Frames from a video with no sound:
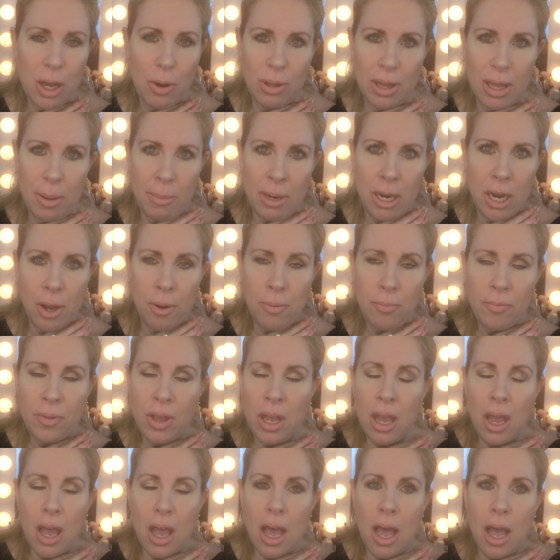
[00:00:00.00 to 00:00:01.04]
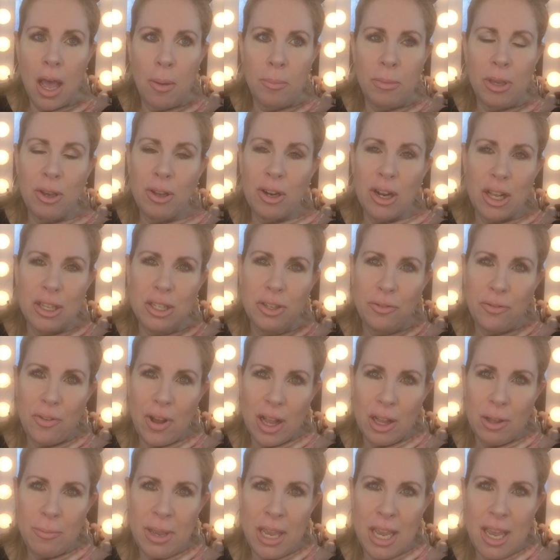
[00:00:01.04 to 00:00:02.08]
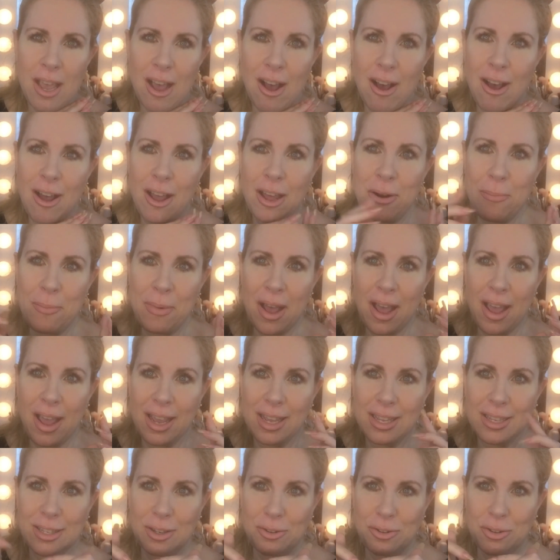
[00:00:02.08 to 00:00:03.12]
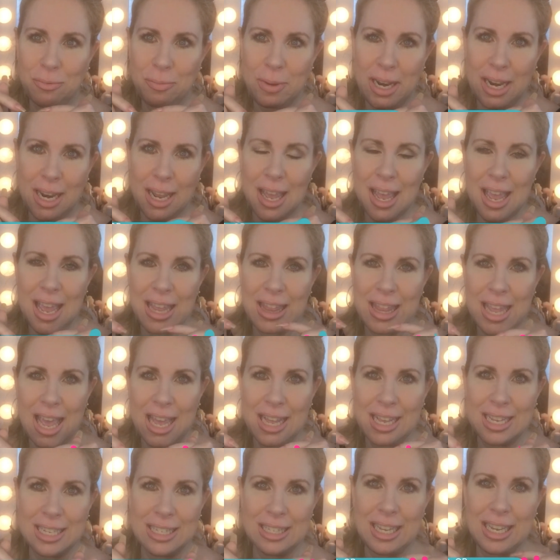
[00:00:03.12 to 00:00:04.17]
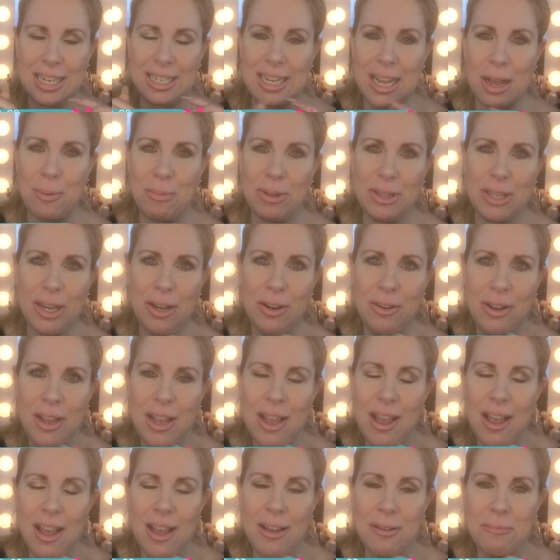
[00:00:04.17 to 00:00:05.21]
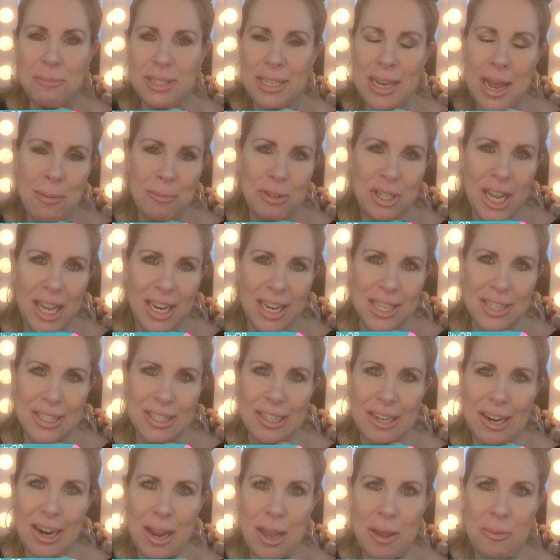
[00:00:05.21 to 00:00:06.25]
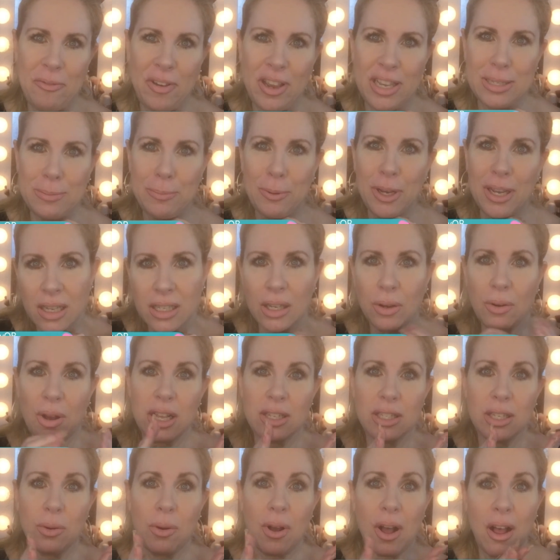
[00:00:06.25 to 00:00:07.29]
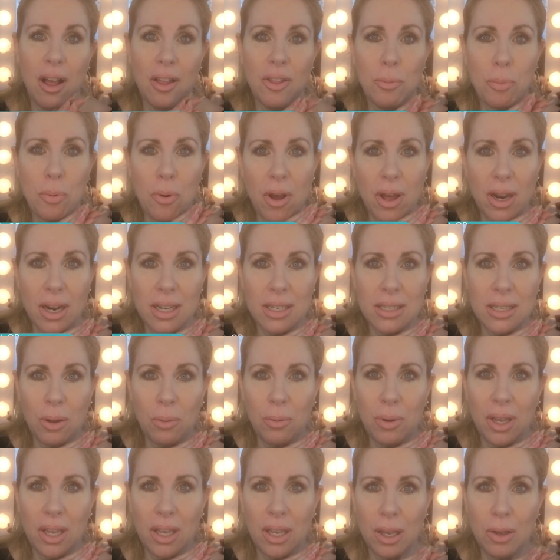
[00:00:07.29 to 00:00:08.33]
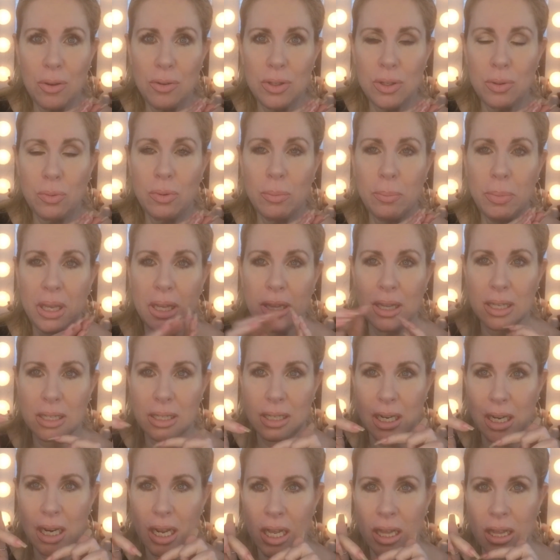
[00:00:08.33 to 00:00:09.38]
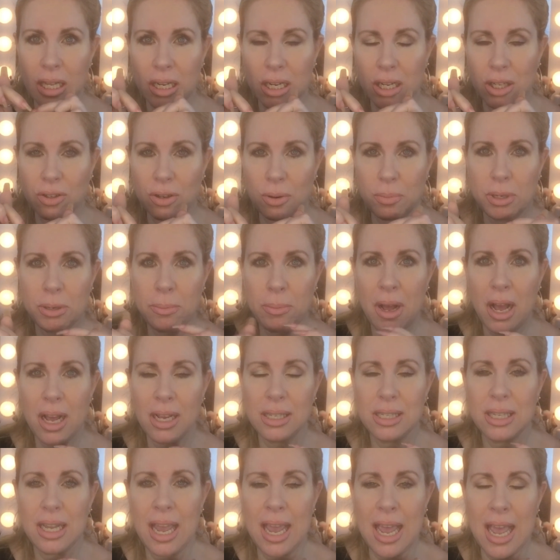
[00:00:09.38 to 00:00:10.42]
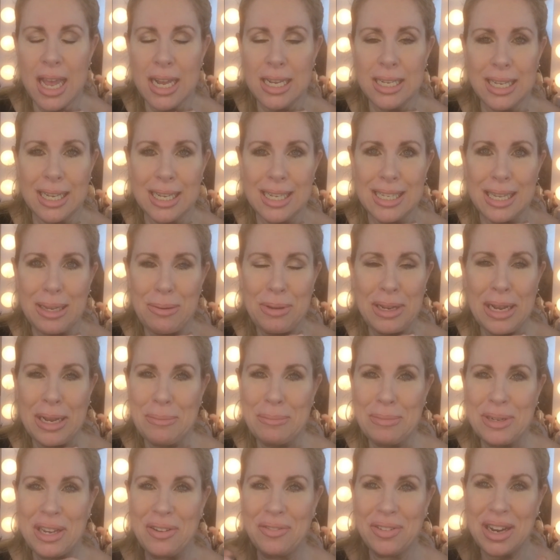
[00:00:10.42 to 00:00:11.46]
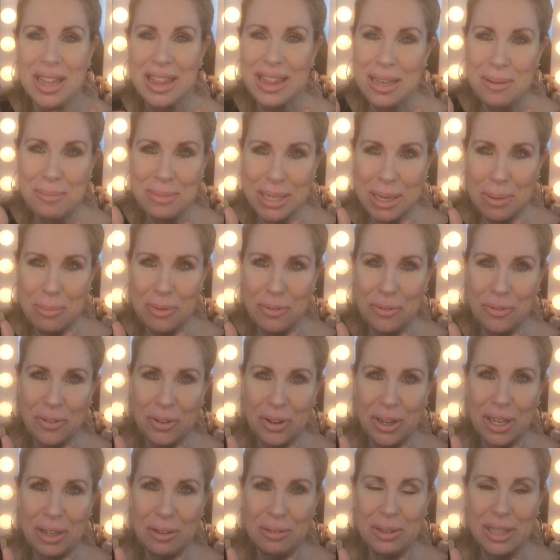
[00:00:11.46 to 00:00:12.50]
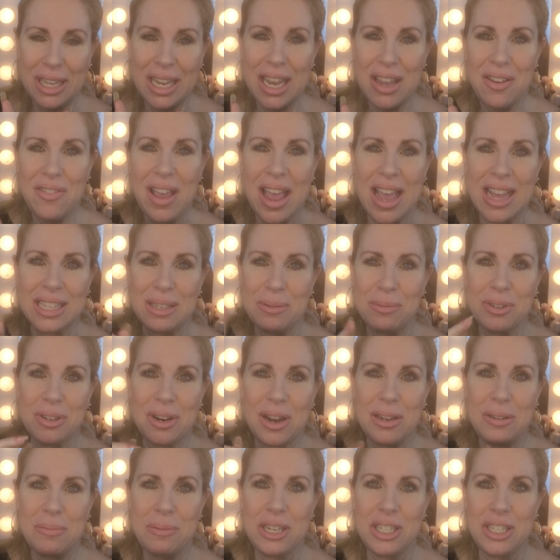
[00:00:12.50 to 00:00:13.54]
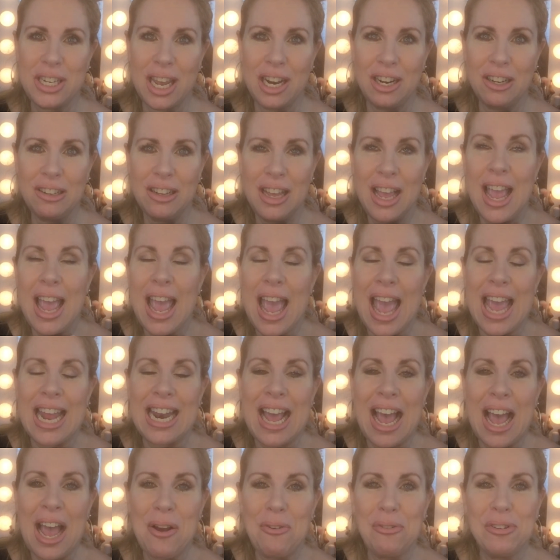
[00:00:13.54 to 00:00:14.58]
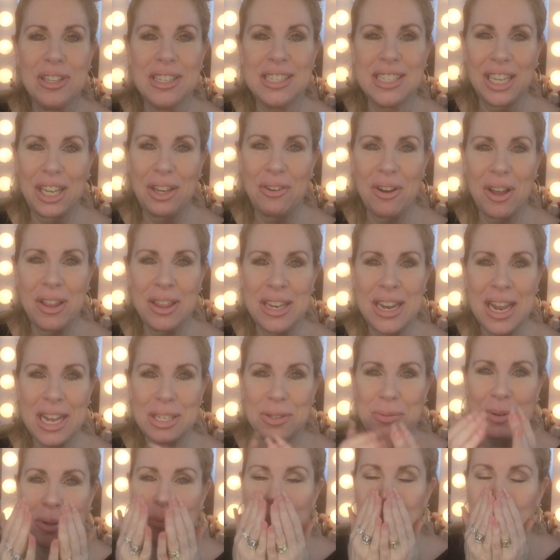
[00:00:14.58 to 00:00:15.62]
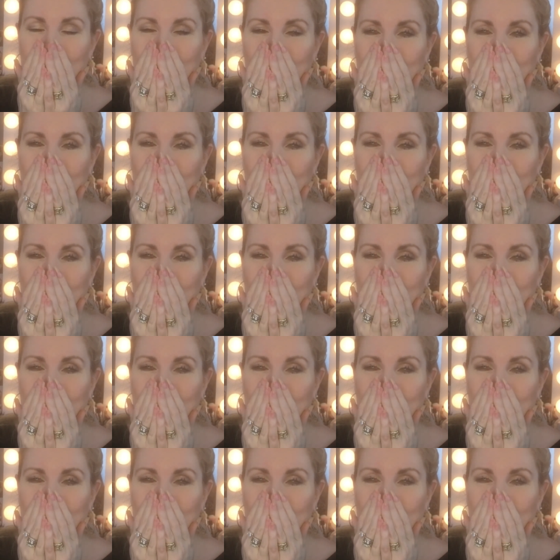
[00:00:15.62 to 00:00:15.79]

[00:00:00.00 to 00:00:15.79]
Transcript: and let me know. You can also follow me on my social media, and that is linked down below, Snapchat, Instagram, Facebook. So also all the products that we used will be listed in the description box. And like I said, give it a thumbs up before you leave and subscribe to my channel, and I will see you on the next one.